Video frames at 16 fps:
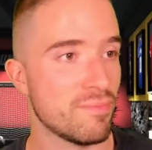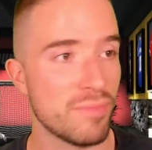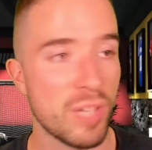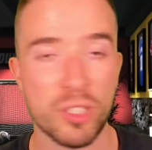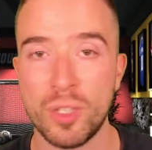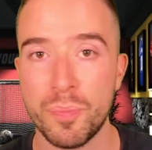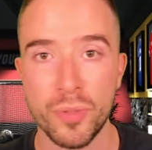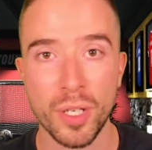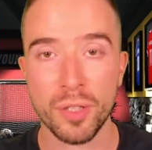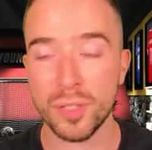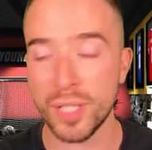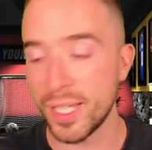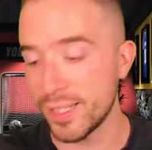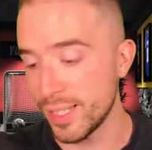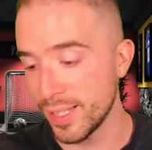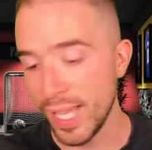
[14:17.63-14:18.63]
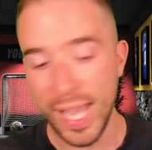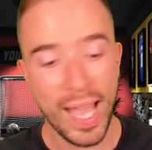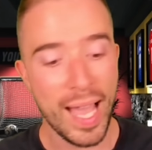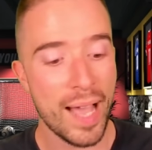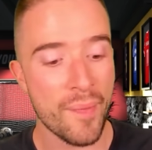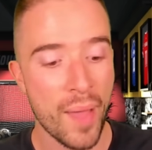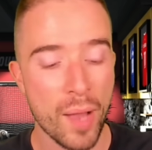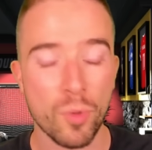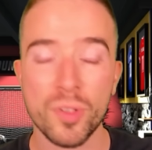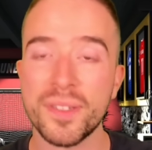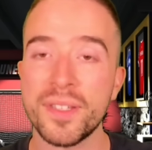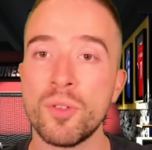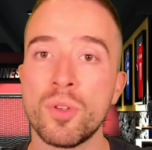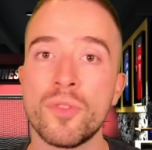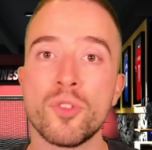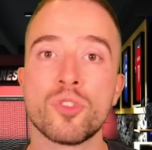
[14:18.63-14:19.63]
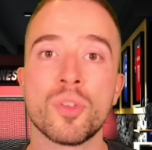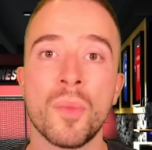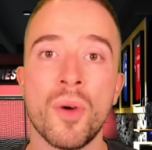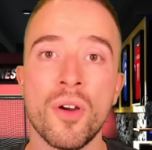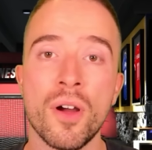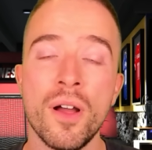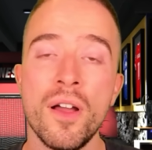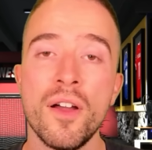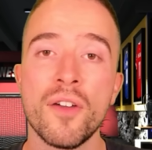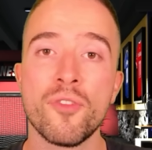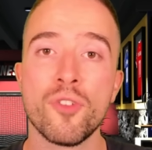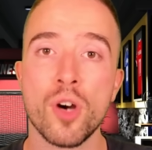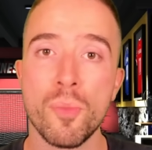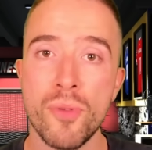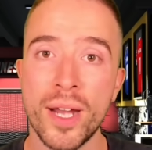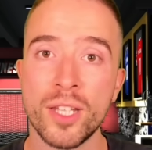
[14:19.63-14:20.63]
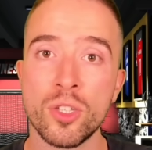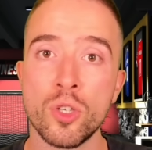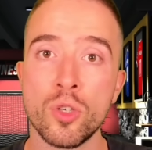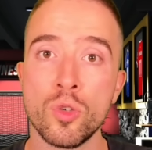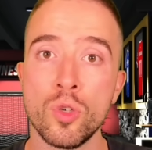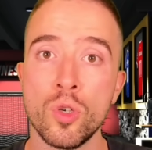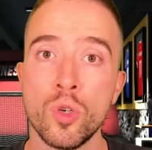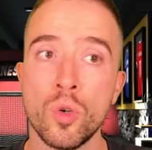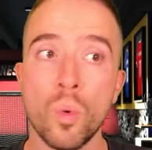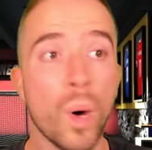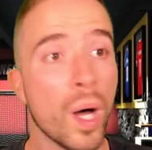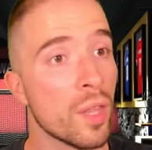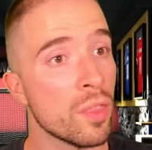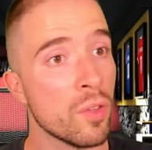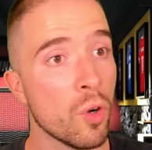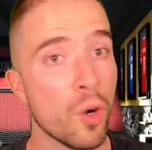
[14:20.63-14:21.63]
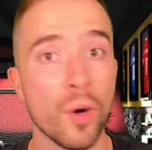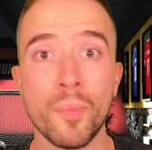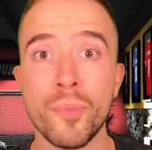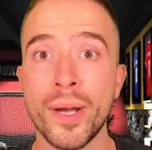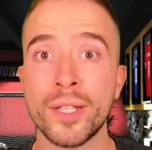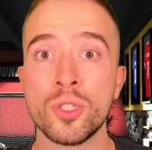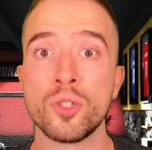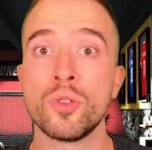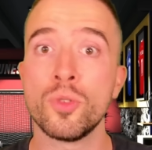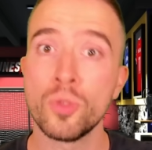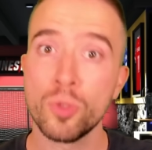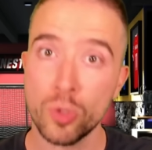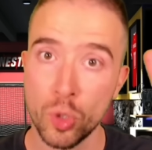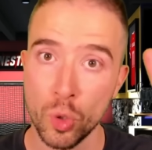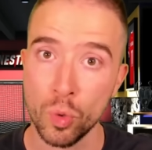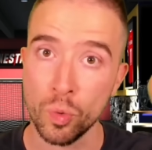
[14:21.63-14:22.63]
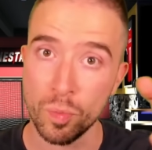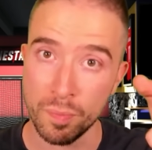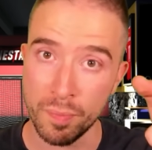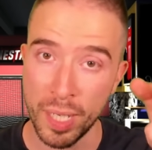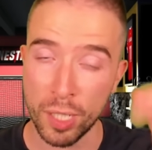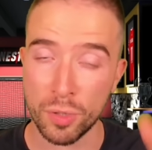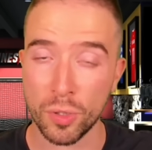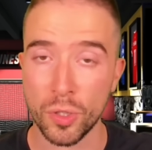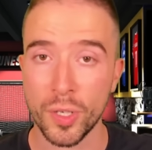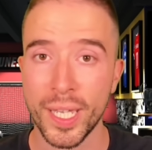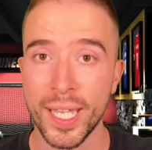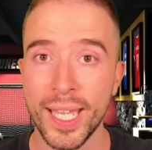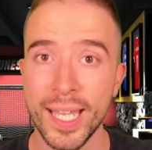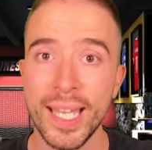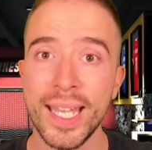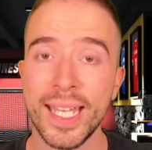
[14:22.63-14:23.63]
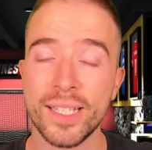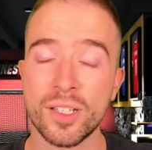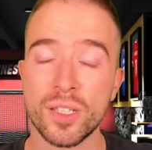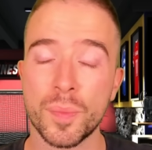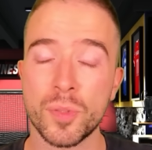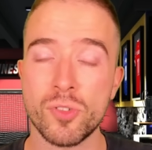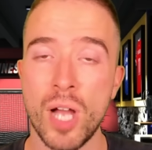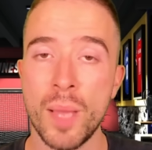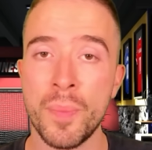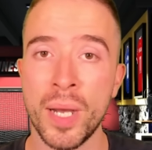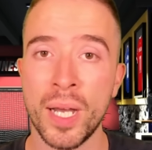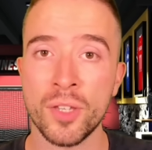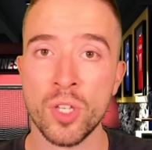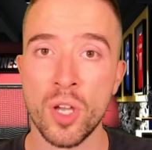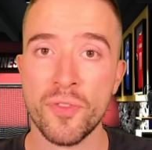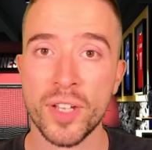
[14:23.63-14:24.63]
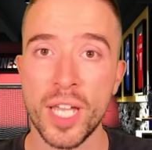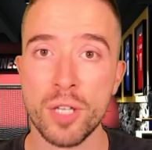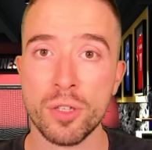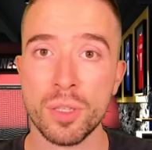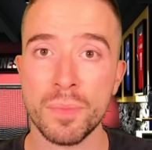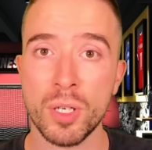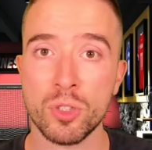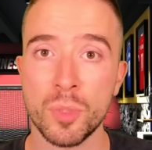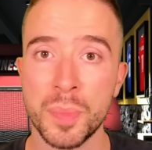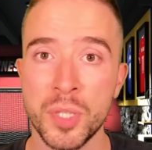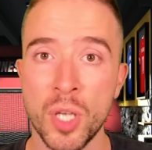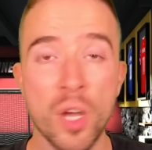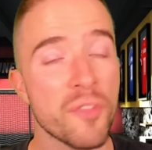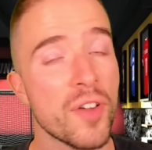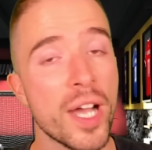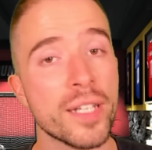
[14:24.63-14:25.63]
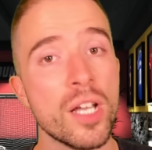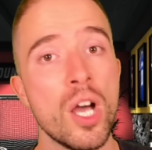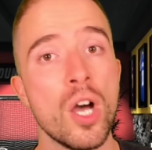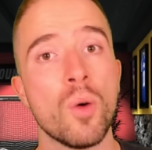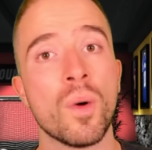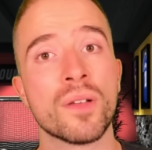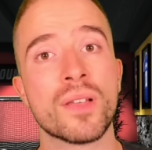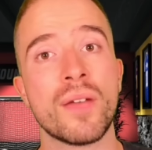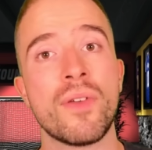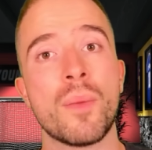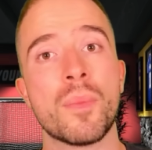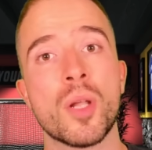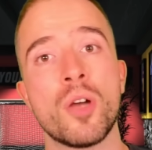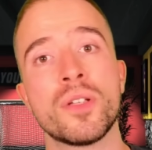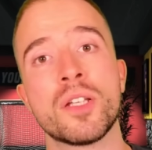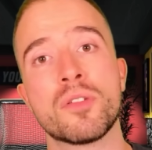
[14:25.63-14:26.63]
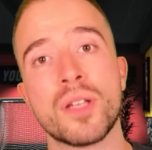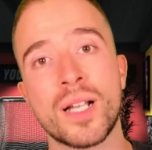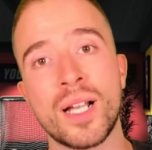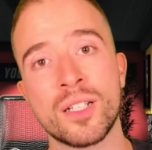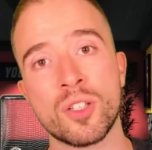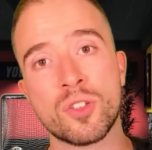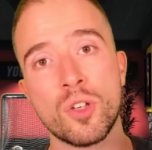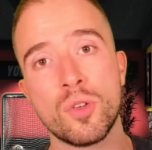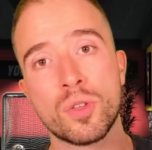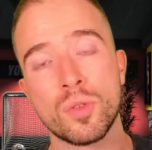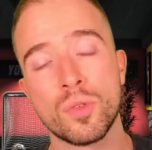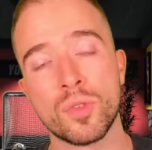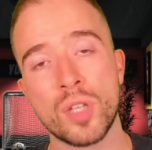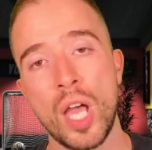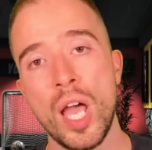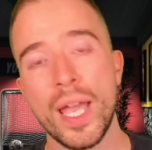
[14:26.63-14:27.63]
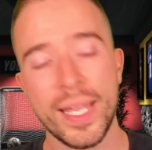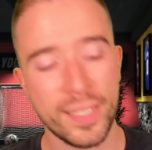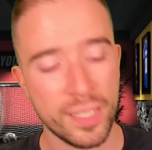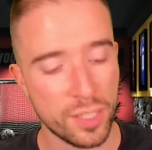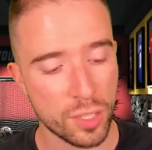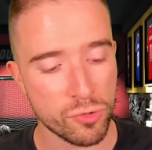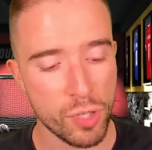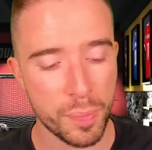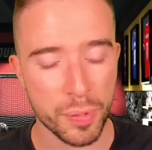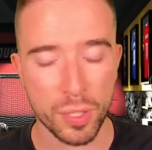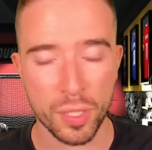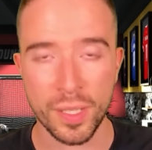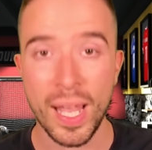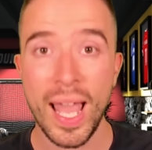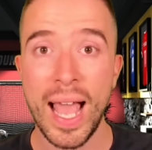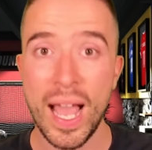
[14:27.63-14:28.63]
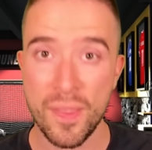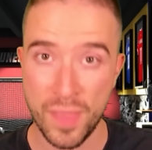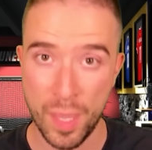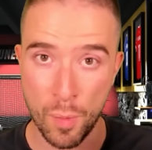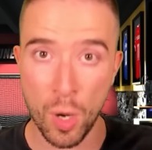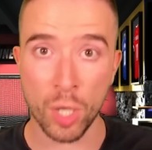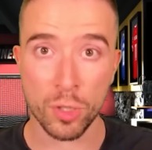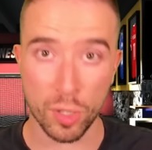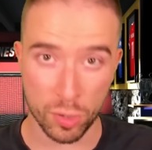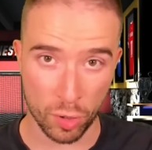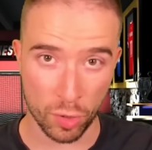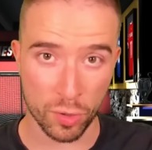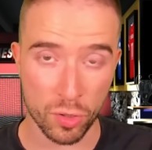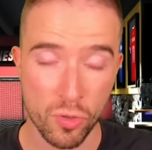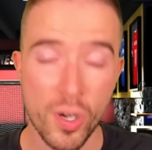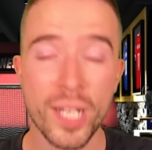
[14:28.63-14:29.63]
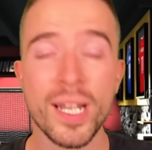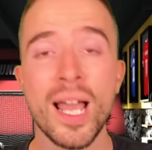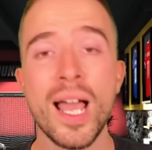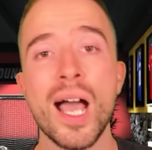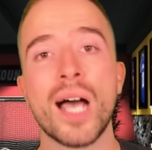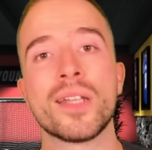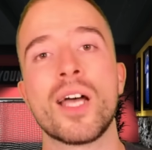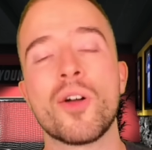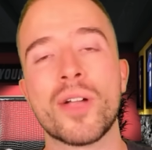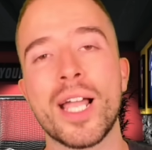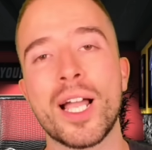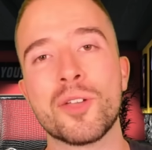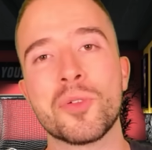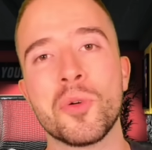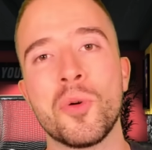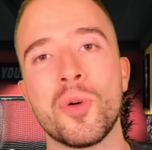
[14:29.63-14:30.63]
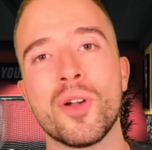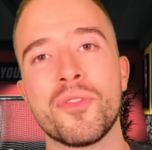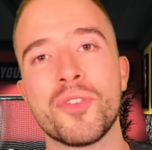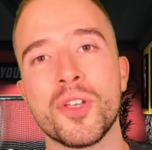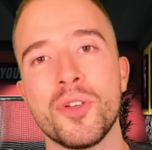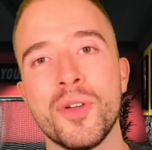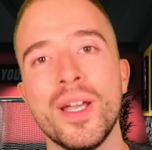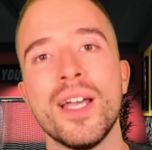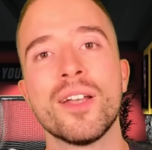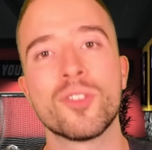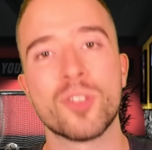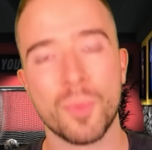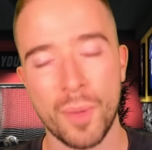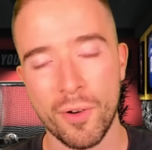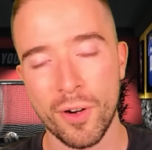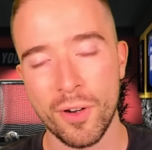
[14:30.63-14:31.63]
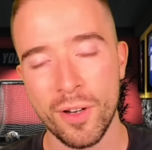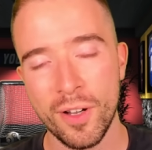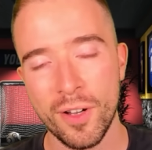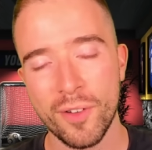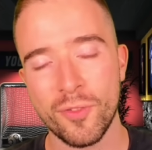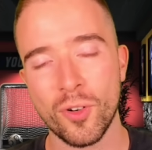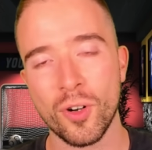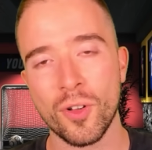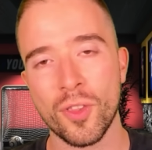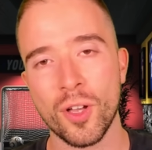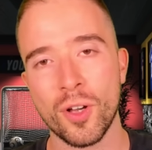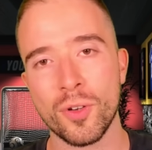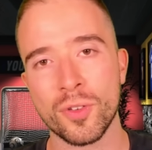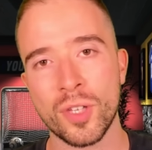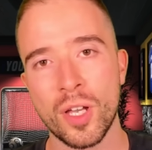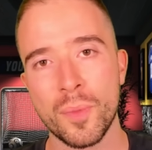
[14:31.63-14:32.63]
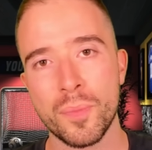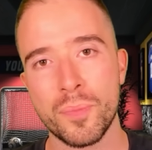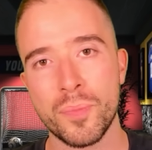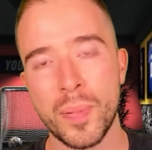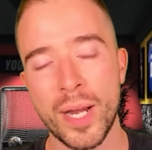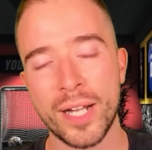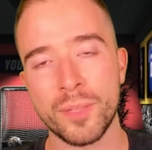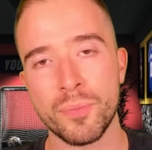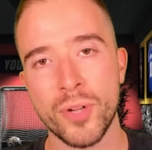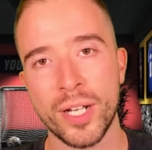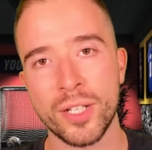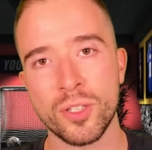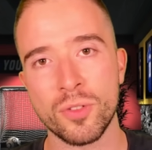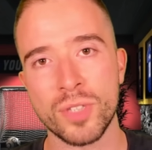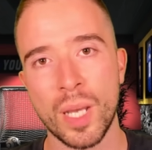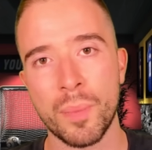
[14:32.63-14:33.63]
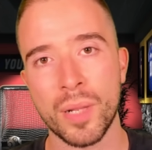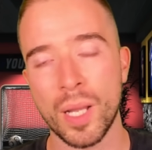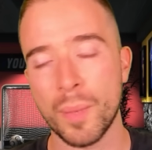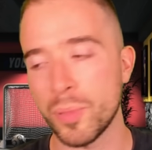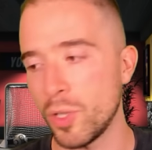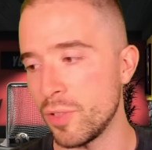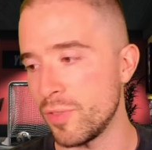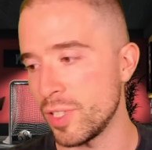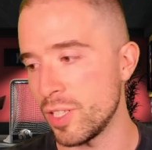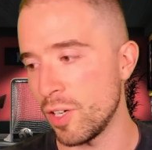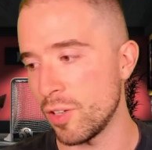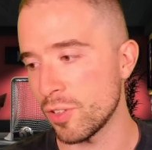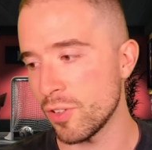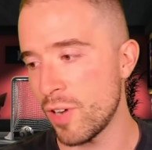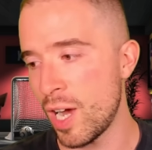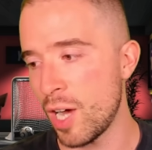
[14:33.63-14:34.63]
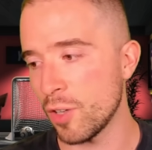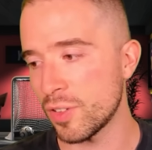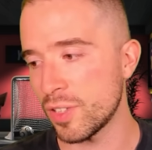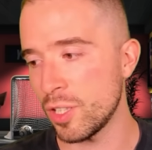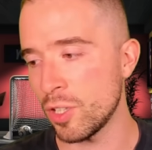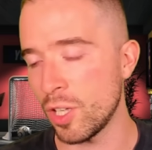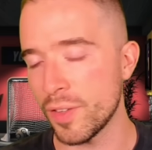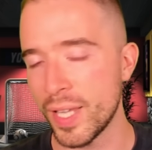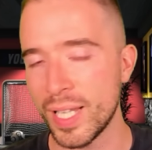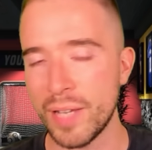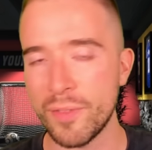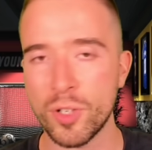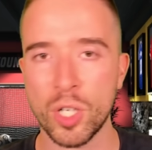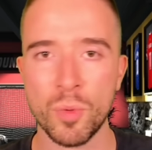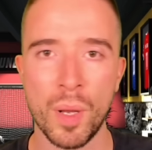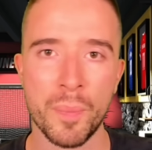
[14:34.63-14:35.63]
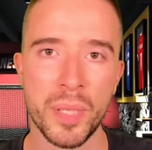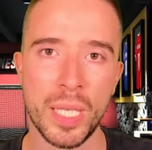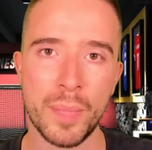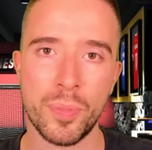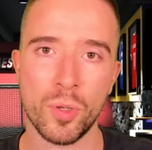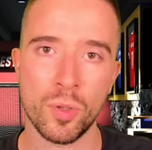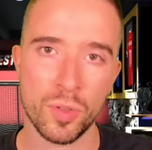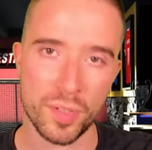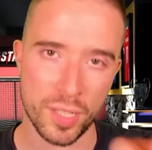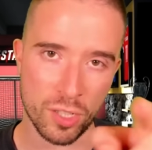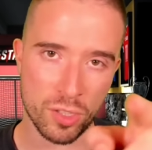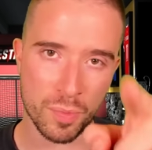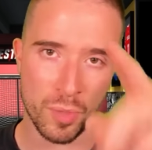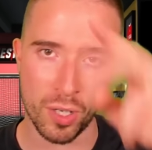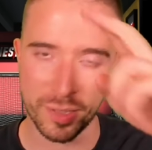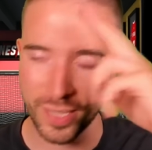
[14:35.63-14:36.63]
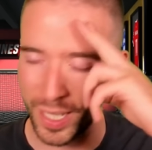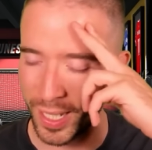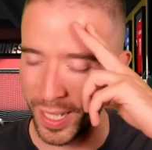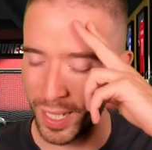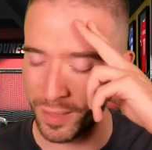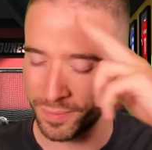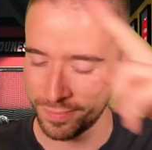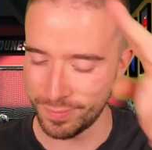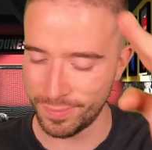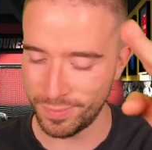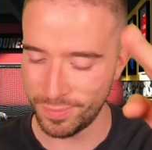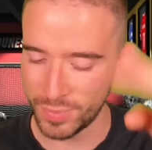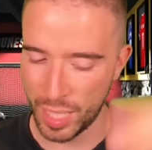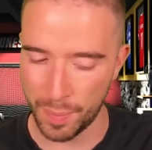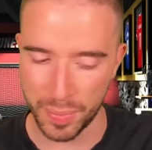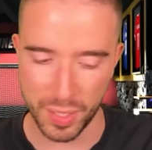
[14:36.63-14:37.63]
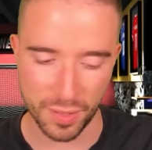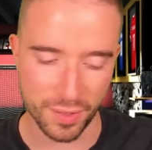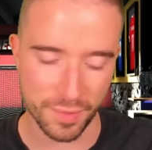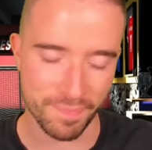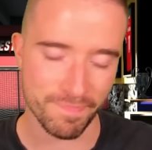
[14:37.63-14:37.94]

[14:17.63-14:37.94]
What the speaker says: Much appreciated. And I will see all of you tomorrow for a brand new one or brand new two. Make sure you're here. Hit the subscribe button, notification bell to be notified. Once I've uploaded, check out the socials in the description and they were just on screen. And I'll catch all of you tomorrow for those brand new double upload videos. All right, I'll see you then. Have a good one, people. See you tomorrow. Take care and peace.